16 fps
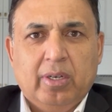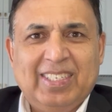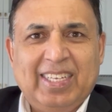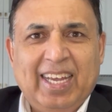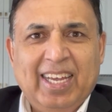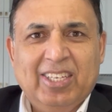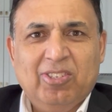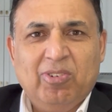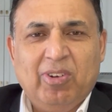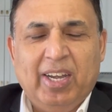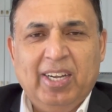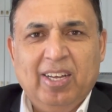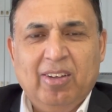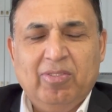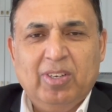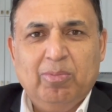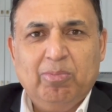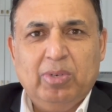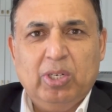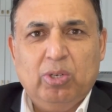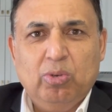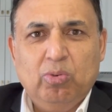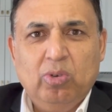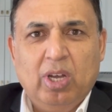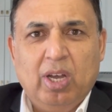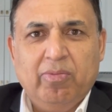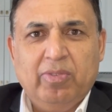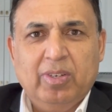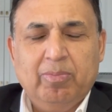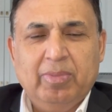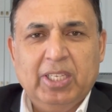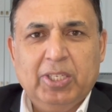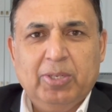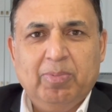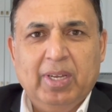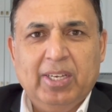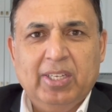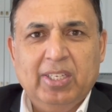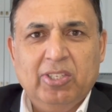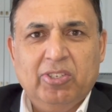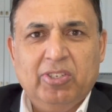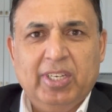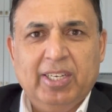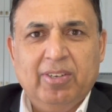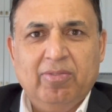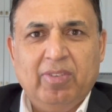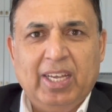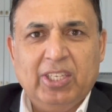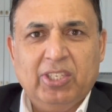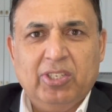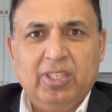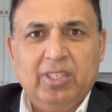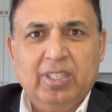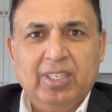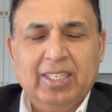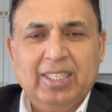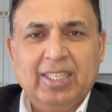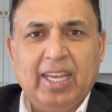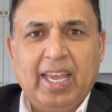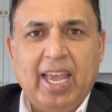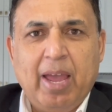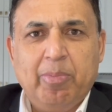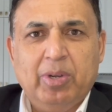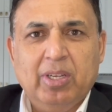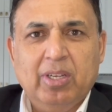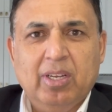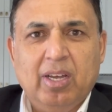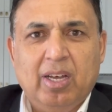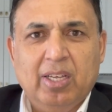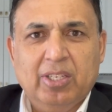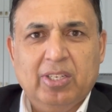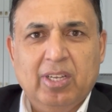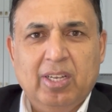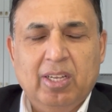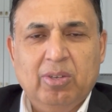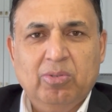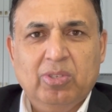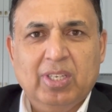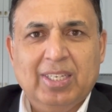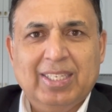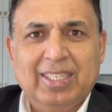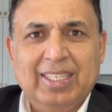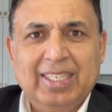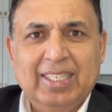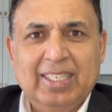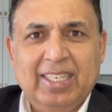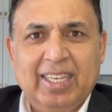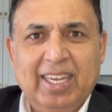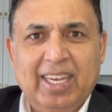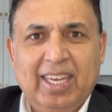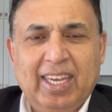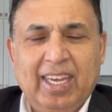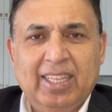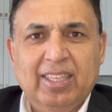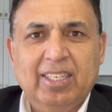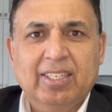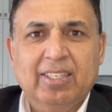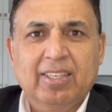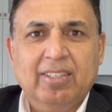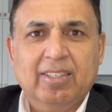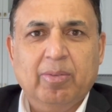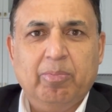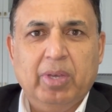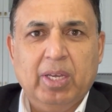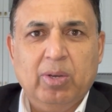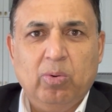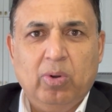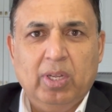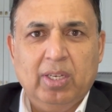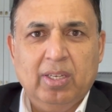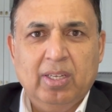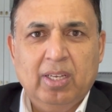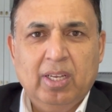Tax write-off number 2 often missed by real estate investors is the capital cost allowance or CCA, and this is the big one.